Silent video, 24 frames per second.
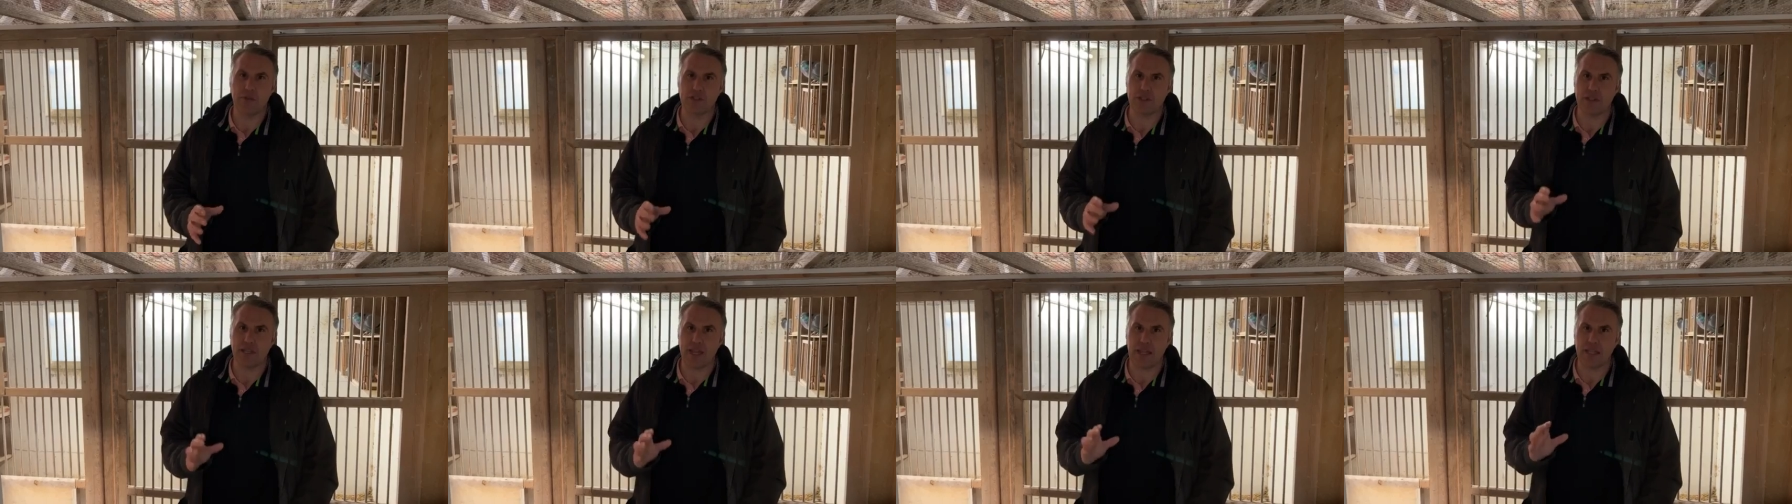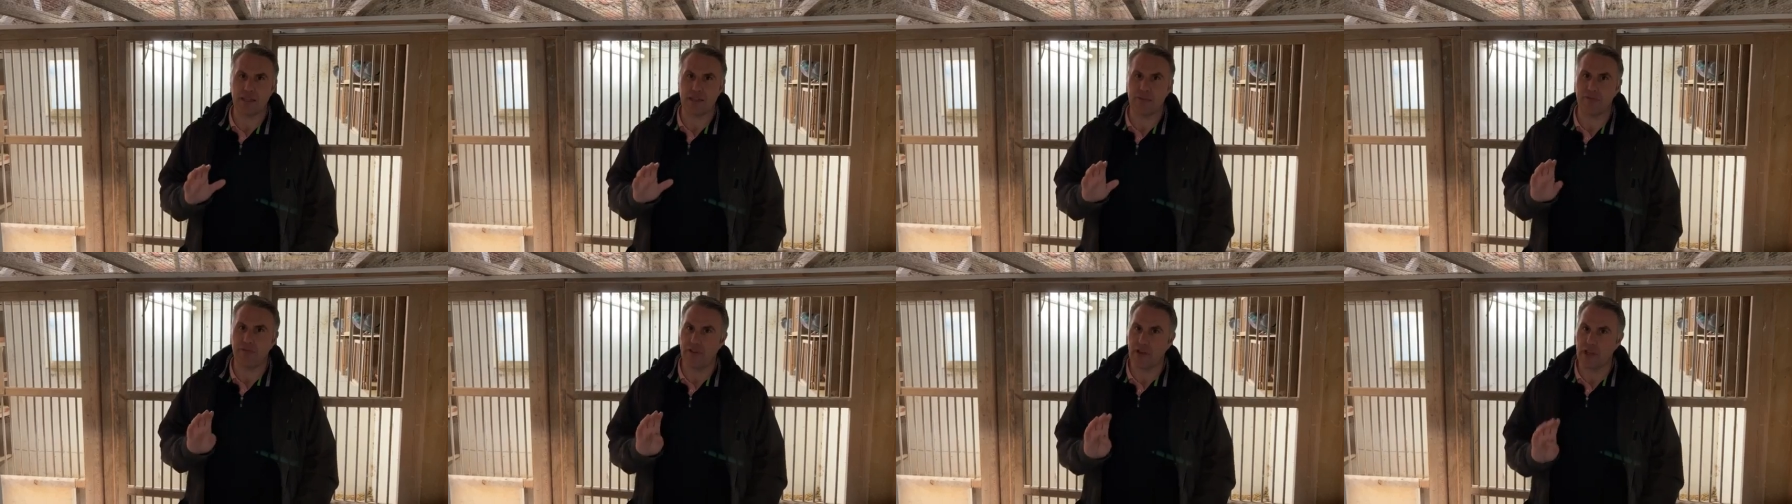was
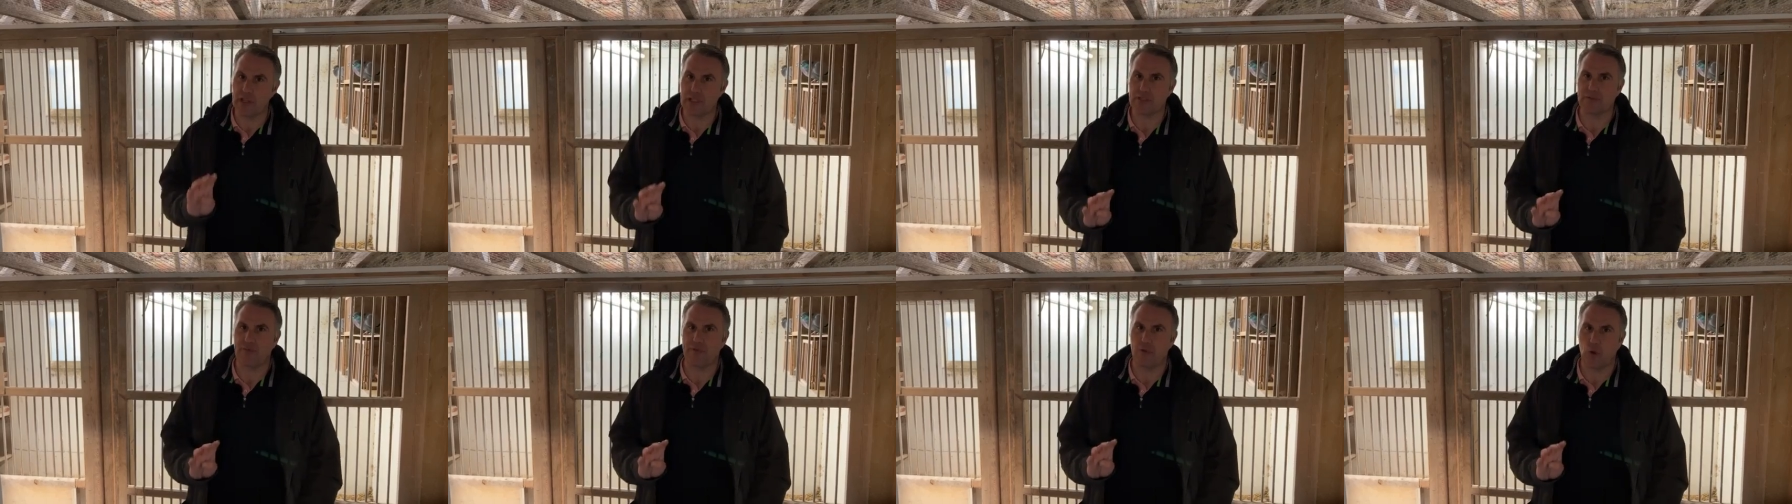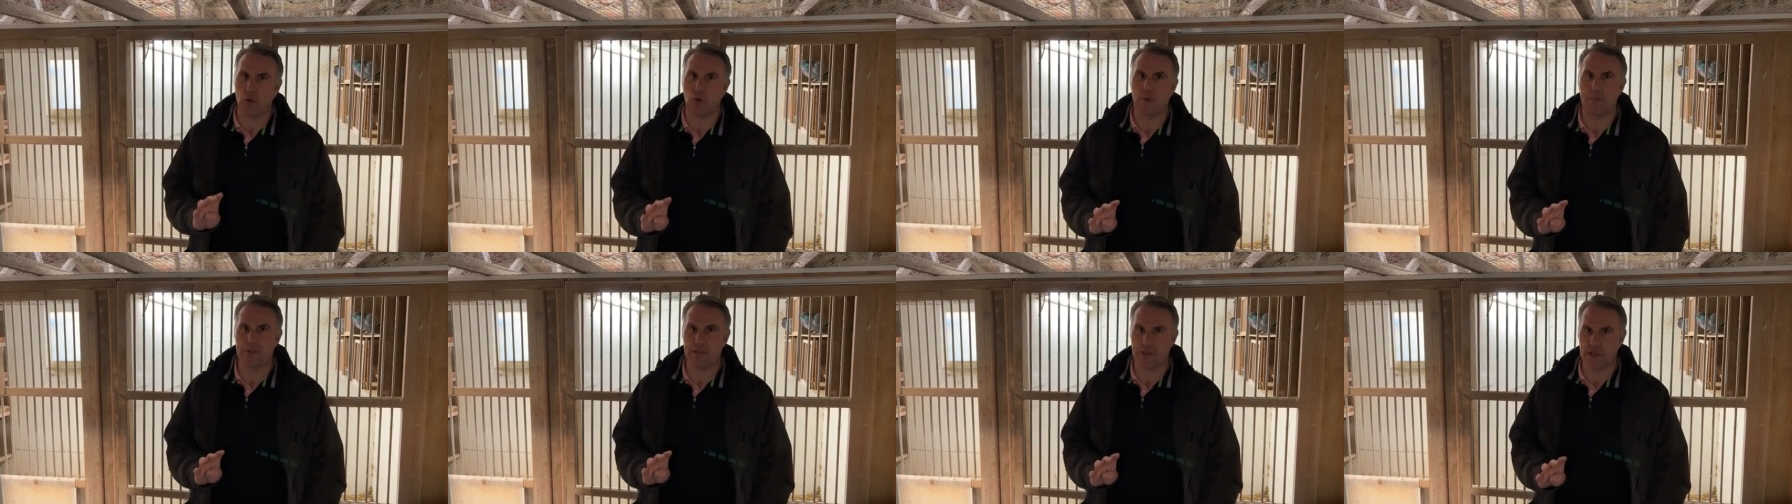take the first
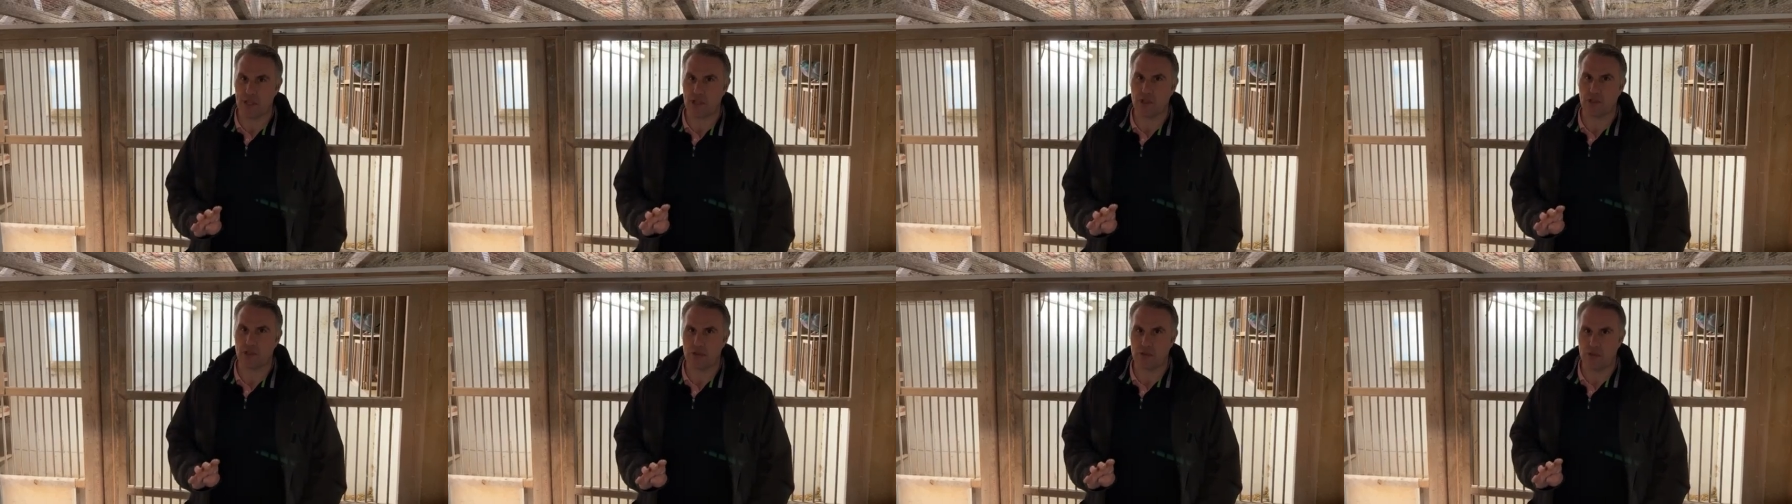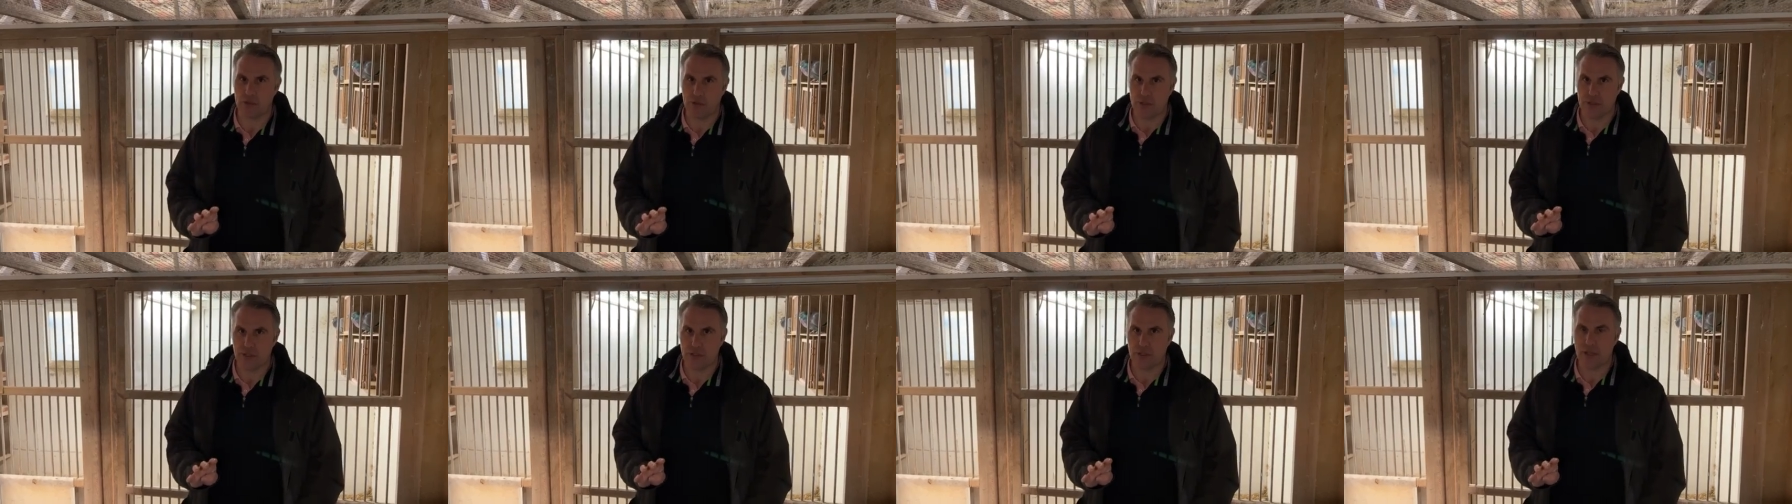four
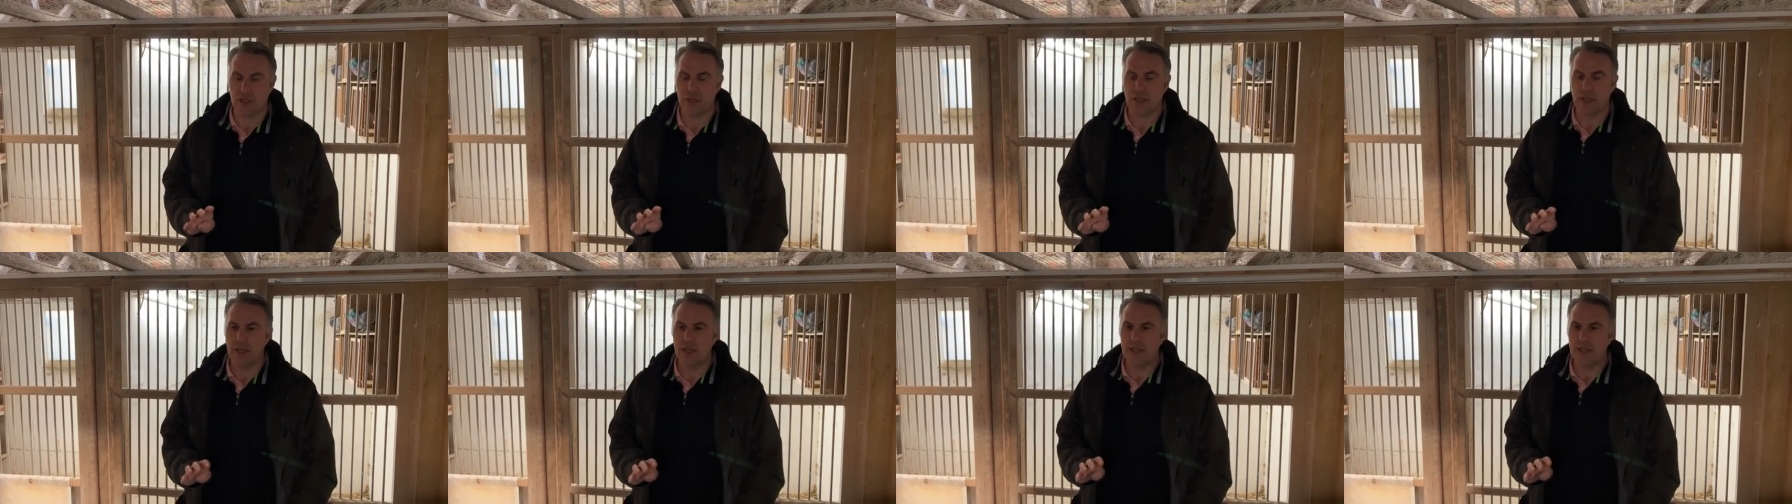positions.